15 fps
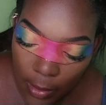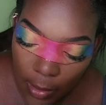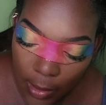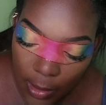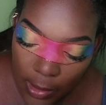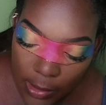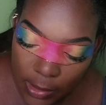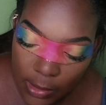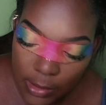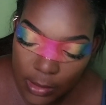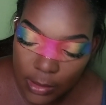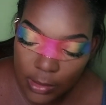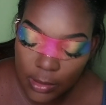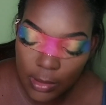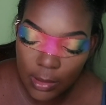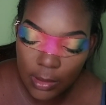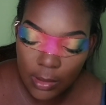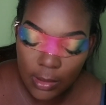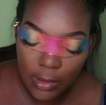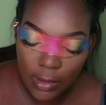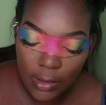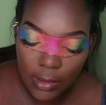Let's
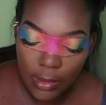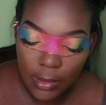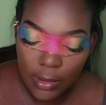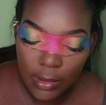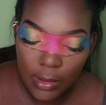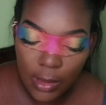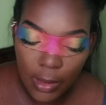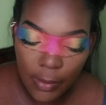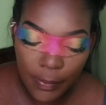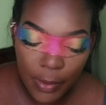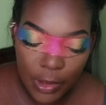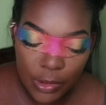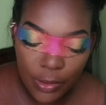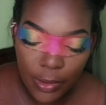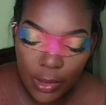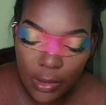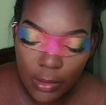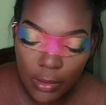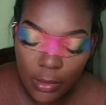like pick one.